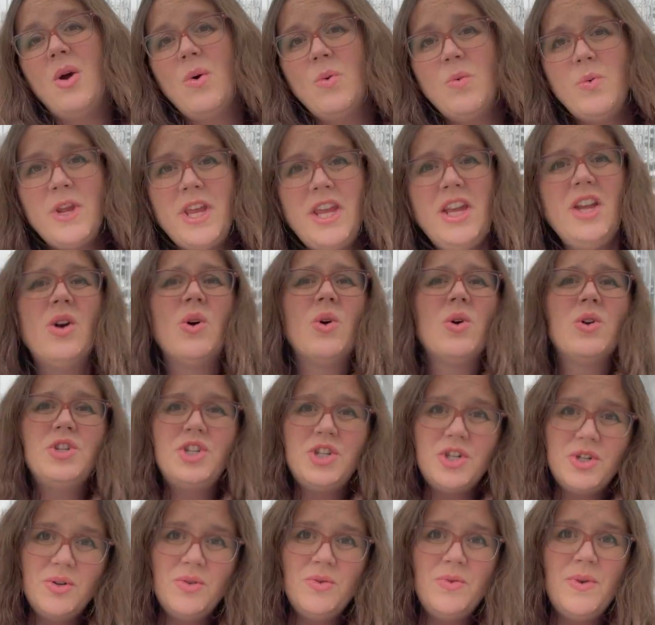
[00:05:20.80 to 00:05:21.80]
week or
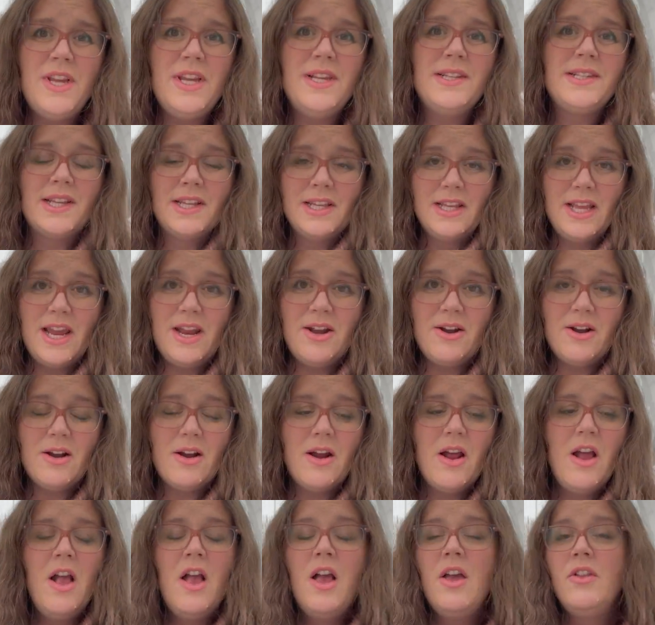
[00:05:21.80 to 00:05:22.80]
2 weeks
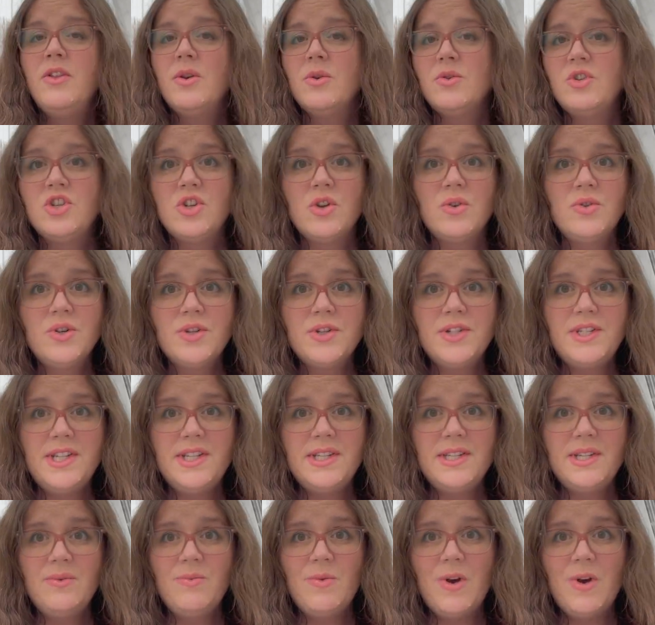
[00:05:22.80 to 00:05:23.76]
later. Those shoulder season